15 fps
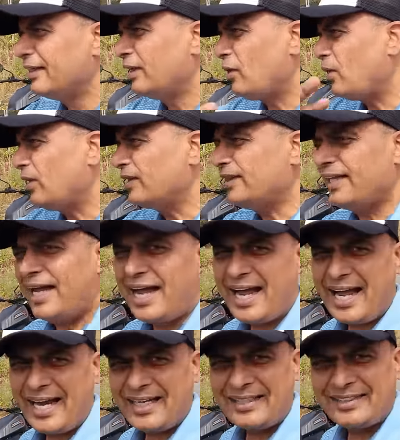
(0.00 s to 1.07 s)
all the
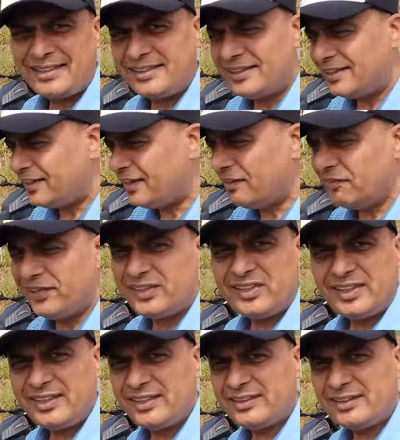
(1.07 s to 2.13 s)
ads and the
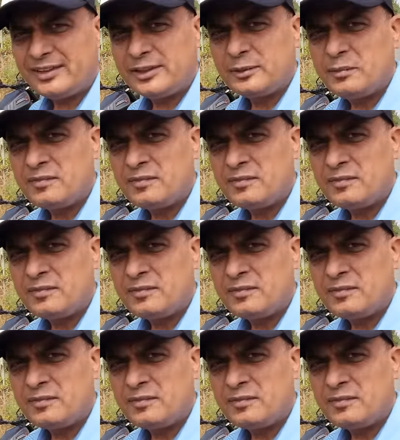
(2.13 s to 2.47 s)
TVCs.